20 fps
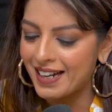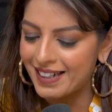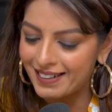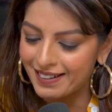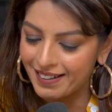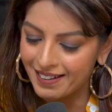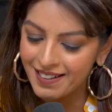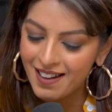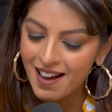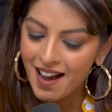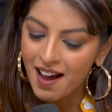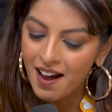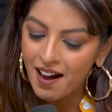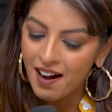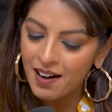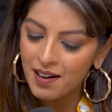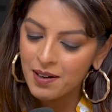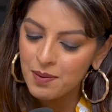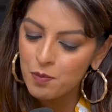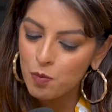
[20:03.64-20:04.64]
I did.
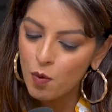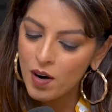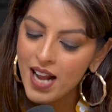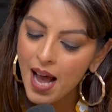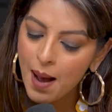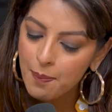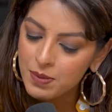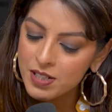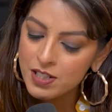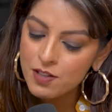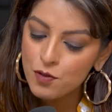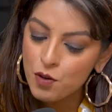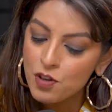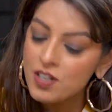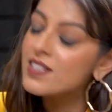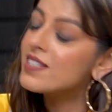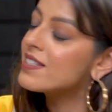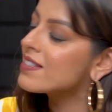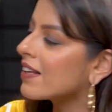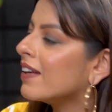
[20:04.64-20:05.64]
What happens if you're
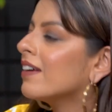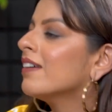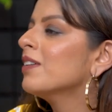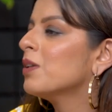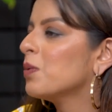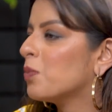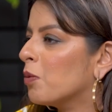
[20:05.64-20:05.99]
a single